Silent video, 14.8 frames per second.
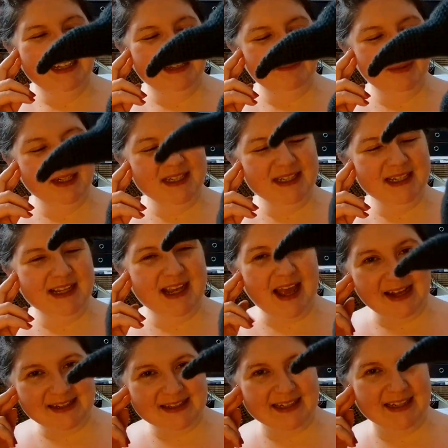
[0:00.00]
But it's
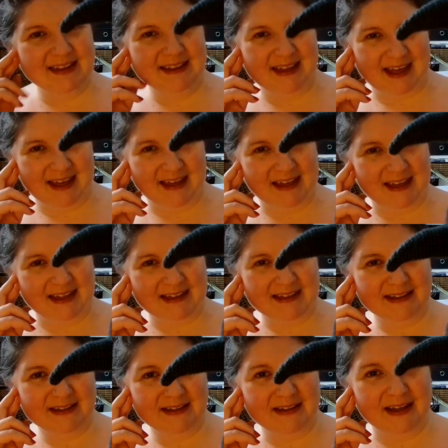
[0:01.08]
getting there.
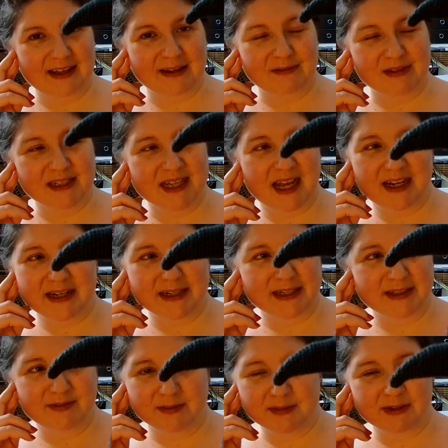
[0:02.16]
I am designing this
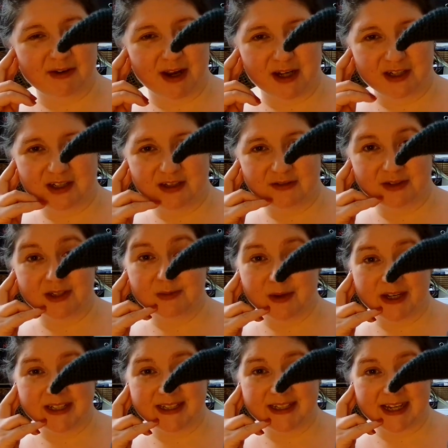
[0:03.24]
from scratch, which is why
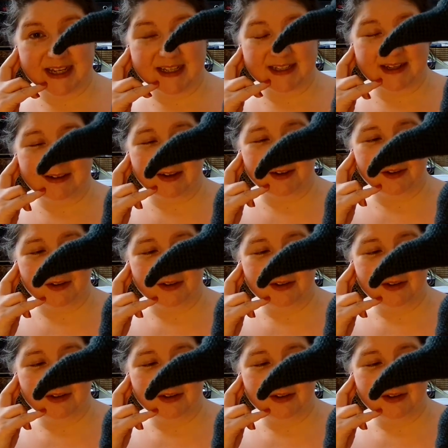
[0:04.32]
it's taking so long.